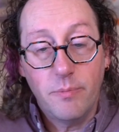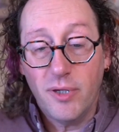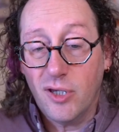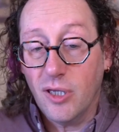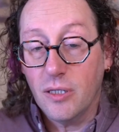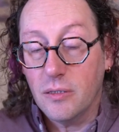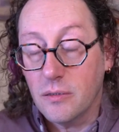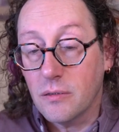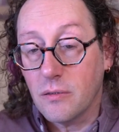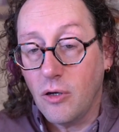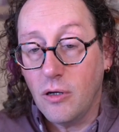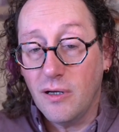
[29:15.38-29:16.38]

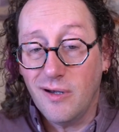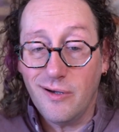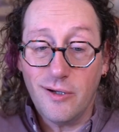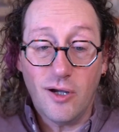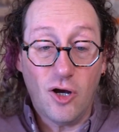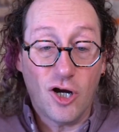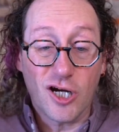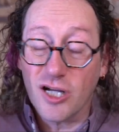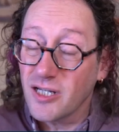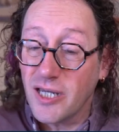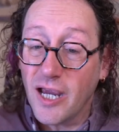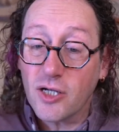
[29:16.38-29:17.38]
Because
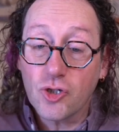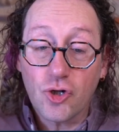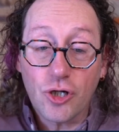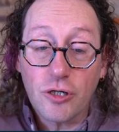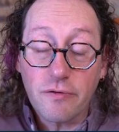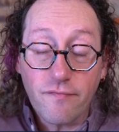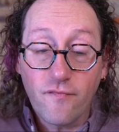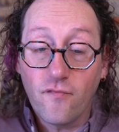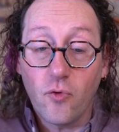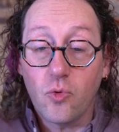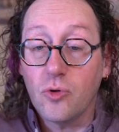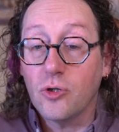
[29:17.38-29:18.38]
architecture,
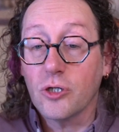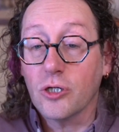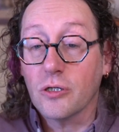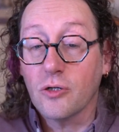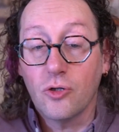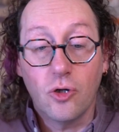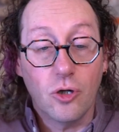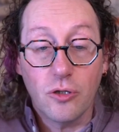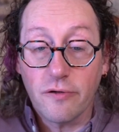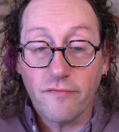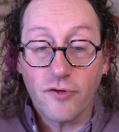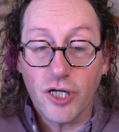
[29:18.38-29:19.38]
for good
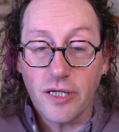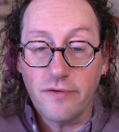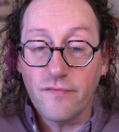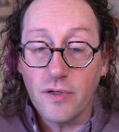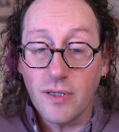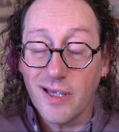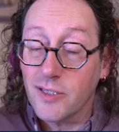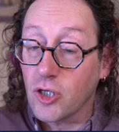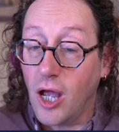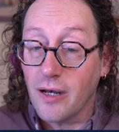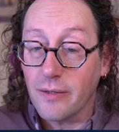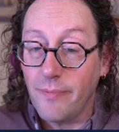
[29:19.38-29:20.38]
or for evil, has
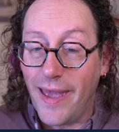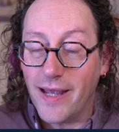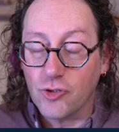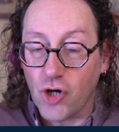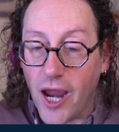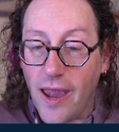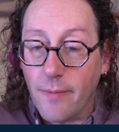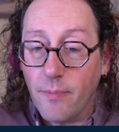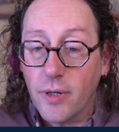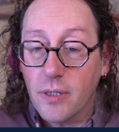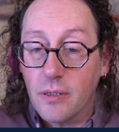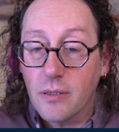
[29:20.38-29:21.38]
gotten a bad
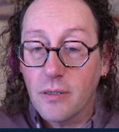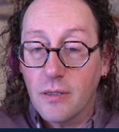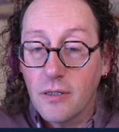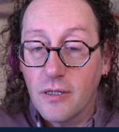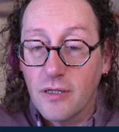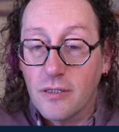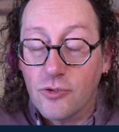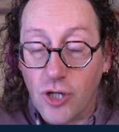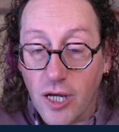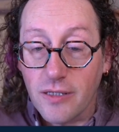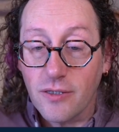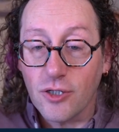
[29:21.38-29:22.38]
rap,
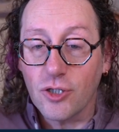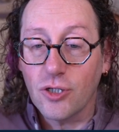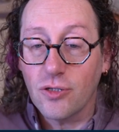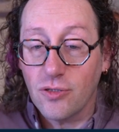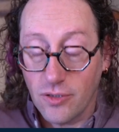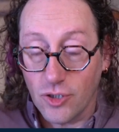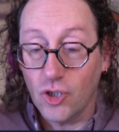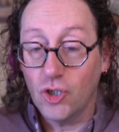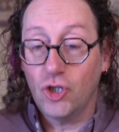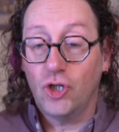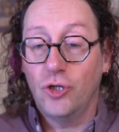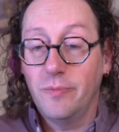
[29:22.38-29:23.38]
right? There's
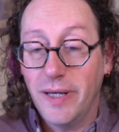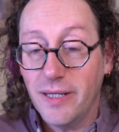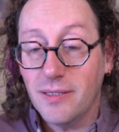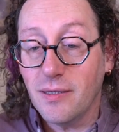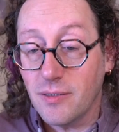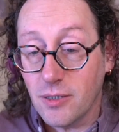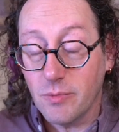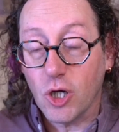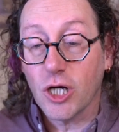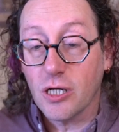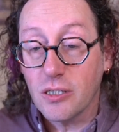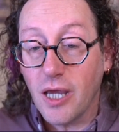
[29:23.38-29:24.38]
too many system
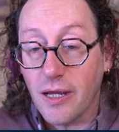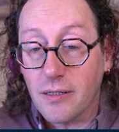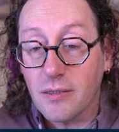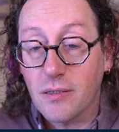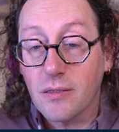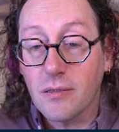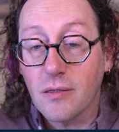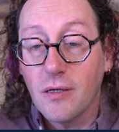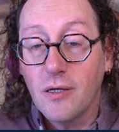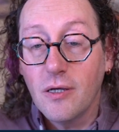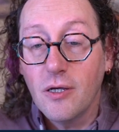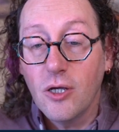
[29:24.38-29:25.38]
architects
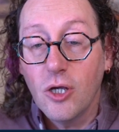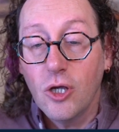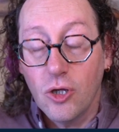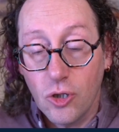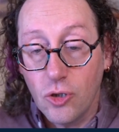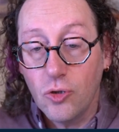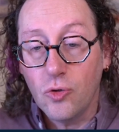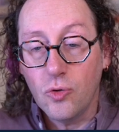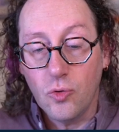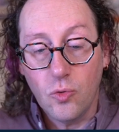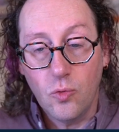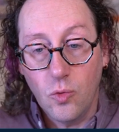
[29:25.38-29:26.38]

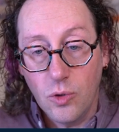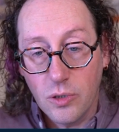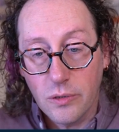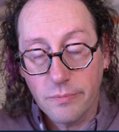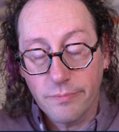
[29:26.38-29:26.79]
who